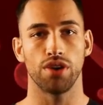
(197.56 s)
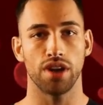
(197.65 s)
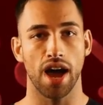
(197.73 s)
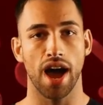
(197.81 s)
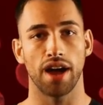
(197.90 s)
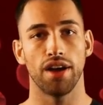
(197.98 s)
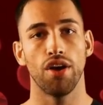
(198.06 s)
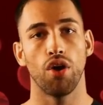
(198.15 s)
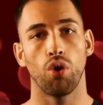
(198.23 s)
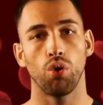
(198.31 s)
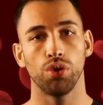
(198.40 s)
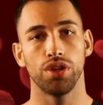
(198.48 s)
or not
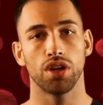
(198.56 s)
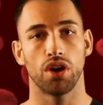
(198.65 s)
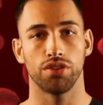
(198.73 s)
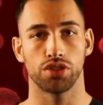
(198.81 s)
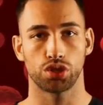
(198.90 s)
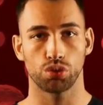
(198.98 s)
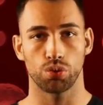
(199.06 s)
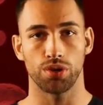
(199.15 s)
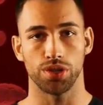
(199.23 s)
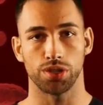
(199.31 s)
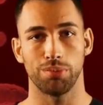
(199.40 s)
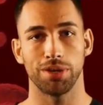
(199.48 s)
only on the
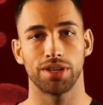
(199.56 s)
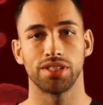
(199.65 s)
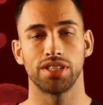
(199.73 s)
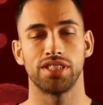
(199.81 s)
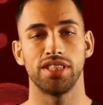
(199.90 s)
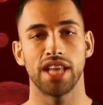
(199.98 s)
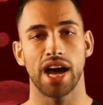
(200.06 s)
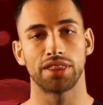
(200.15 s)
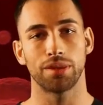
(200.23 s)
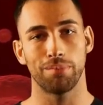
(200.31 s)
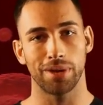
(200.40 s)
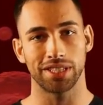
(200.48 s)
soreness, because it's not
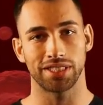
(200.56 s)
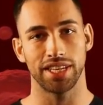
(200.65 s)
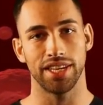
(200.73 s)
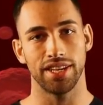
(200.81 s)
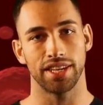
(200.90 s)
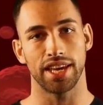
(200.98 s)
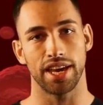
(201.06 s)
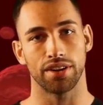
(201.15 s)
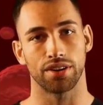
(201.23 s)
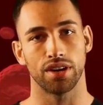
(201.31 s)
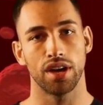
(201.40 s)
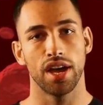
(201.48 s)
the best
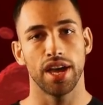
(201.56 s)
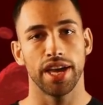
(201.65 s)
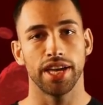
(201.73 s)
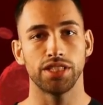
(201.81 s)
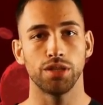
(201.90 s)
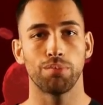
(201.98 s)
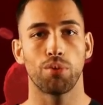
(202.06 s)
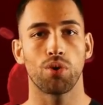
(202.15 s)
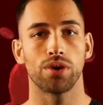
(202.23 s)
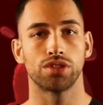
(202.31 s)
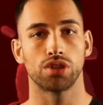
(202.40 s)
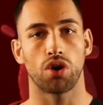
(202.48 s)
indicator. It's
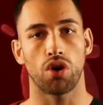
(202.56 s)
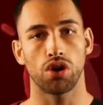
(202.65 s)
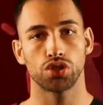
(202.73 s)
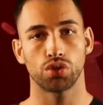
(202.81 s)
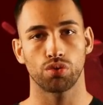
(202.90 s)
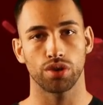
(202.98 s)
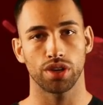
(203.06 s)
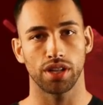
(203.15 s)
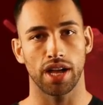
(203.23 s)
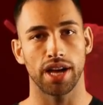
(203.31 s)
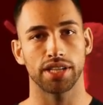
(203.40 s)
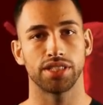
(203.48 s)
important to also
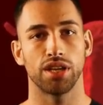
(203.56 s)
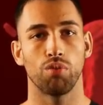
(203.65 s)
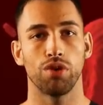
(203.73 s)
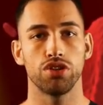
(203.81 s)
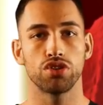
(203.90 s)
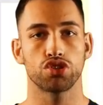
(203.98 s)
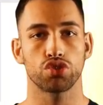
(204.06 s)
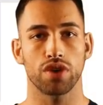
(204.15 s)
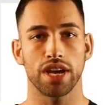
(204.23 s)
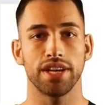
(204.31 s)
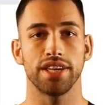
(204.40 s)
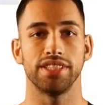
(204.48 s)
realize that when you're
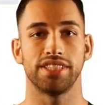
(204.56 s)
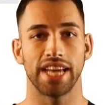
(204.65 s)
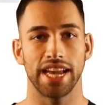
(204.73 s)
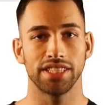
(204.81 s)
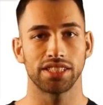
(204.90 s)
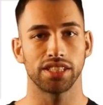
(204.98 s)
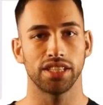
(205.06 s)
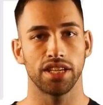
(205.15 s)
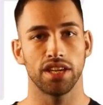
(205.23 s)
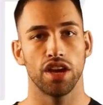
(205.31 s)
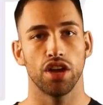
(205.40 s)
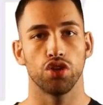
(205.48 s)
training
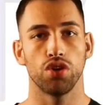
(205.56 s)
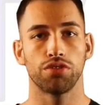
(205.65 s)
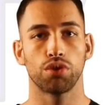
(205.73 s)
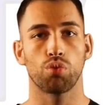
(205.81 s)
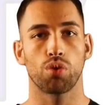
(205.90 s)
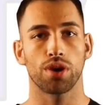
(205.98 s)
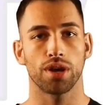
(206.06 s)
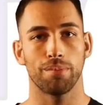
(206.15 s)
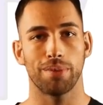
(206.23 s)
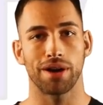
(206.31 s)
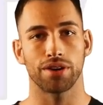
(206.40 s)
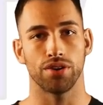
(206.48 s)
intensely, you have to worry
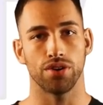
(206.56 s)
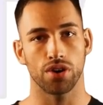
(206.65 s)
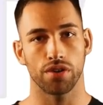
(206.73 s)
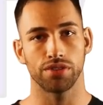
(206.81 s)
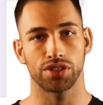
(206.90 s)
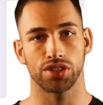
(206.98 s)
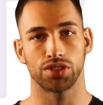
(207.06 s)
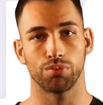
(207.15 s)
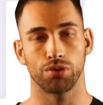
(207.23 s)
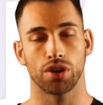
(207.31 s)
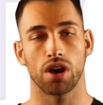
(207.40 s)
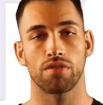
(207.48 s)
about your nervous system
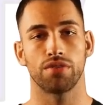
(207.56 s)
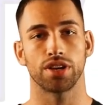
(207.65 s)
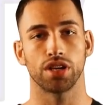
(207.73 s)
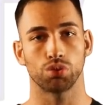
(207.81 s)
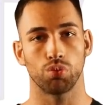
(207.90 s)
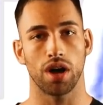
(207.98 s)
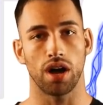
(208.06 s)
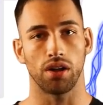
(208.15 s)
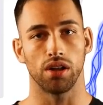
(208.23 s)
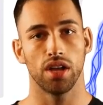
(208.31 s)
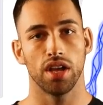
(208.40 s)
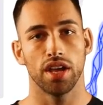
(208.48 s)
recovering as
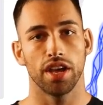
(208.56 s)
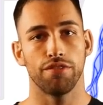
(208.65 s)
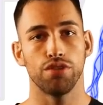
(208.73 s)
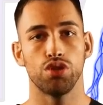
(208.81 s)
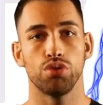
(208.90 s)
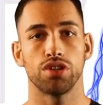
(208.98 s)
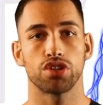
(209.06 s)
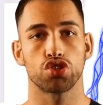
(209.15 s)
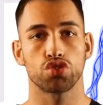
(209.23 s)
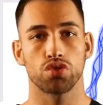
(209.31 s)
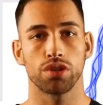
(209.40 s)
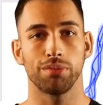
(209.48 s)
well. If you do an
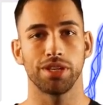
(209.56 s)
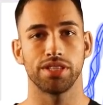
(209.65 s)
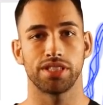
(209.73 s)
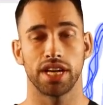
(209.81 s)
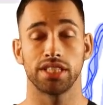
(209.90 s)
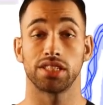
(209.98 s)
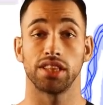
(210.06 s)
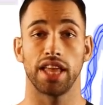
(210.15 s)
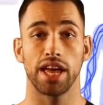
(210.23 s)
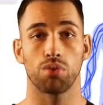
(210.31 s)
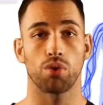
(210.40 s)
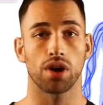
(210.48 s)
extremely intense
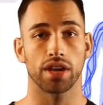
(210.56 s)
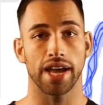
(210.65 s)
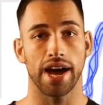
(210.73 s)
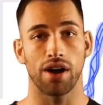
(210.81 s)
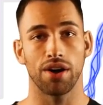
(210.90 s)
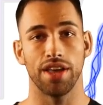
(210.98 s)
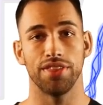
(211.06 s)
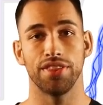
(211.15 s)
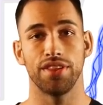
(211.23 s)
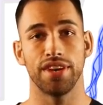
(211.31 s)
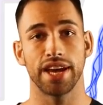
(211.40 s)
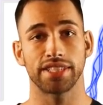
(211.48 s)
leg workout and then
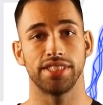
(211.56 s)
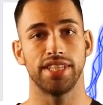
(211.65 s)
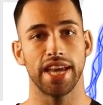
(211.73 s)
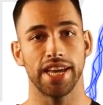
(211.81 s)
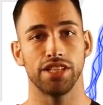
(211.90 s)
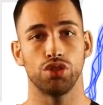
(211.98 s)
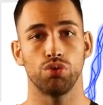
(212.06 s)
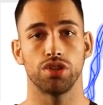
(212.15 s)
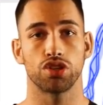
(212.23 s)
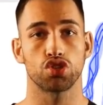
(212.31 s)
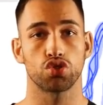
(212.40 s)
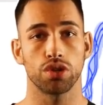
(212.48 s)
the next day do an
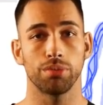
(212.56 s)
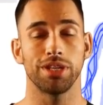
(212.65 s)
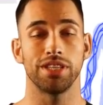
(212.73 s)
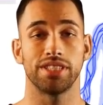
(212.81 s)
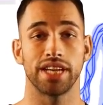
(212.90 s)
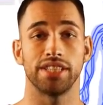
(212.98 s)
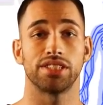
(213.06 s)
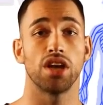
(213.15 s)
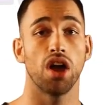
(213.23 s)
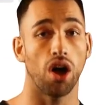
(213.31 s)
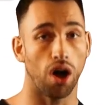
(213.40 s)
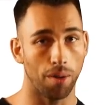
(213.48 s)
extremely intense
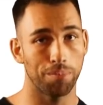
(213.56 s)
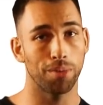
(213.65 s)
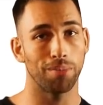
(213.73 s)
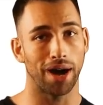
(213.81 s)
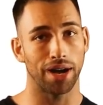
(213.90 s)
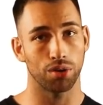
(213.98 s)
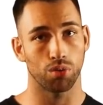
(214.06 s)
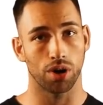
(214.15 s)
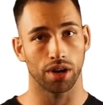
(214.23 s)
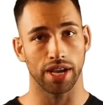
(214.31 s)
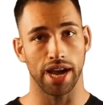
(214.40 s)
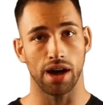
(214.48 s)
upper body
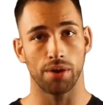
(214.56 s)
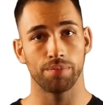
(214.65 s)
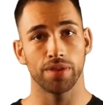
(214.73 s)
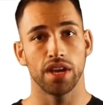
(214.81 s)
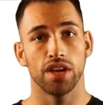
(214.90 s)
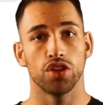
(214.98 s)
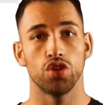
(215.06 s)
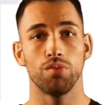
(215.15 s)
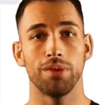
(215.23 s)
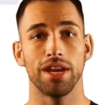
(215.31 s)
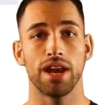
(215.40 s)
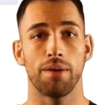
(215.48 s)
workout, you
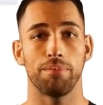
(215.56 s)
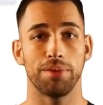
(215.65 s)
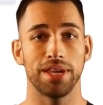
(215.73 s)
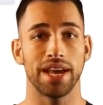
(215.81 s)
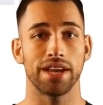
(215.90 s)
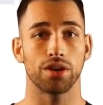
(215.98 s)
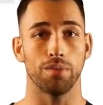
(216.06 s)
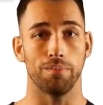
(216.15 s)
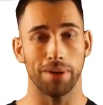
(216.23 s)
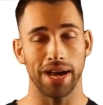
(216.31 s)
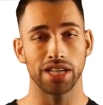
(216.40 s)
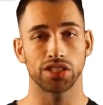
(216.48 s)
may not be at your
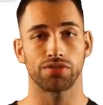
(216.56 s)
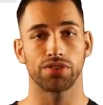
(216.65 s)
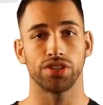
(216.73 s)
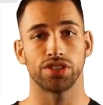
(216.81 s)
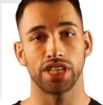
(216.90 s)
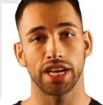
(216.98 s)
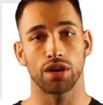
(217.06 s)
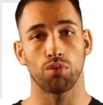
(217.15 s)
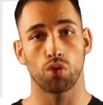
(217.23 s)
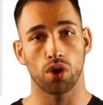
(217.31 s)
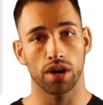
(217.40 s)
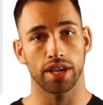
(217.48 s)
best for your
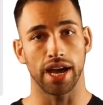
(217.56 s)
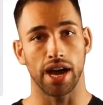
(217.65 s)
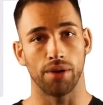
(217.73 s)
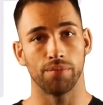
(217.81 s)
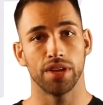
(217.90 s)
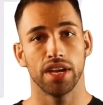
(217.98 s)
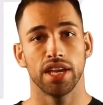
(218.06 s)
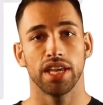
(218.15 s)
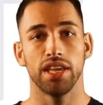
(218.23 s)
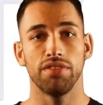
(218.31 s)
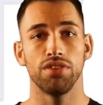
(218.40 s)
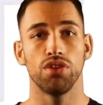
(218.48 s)
second workout.
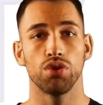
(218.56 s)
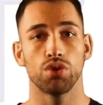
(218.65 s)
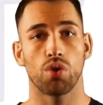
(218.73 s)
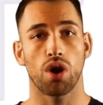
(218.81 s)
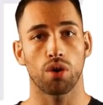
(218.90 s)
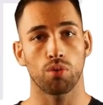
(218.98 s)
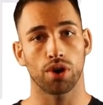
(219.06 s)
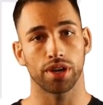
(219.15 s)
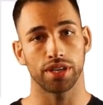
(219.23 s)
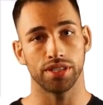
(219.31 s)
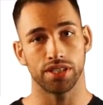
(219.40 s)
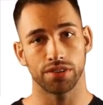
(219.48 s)
Even though you are
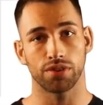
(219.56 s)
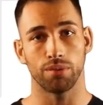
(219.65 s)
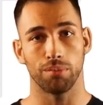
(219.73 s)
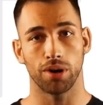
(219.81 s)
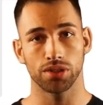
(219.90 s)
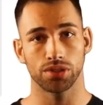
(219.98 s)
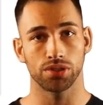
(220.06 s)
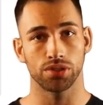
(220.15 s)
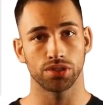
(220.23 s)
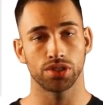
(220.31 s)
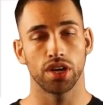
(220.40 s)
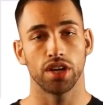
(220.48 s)
working different
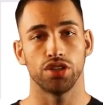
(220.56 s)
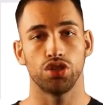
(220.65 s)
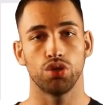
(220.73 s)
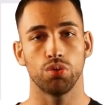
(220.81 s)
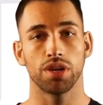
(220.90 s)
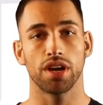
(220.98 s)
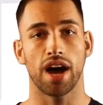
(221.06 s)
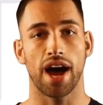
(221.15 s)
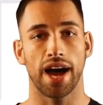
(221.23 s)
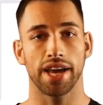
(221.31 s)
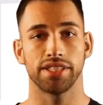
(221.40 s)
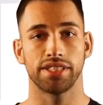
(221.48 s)
muscles, doing a
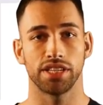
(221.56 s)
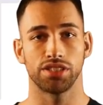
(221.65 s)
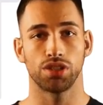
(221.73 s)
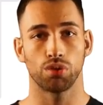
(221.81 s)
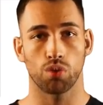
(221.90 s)
high intensity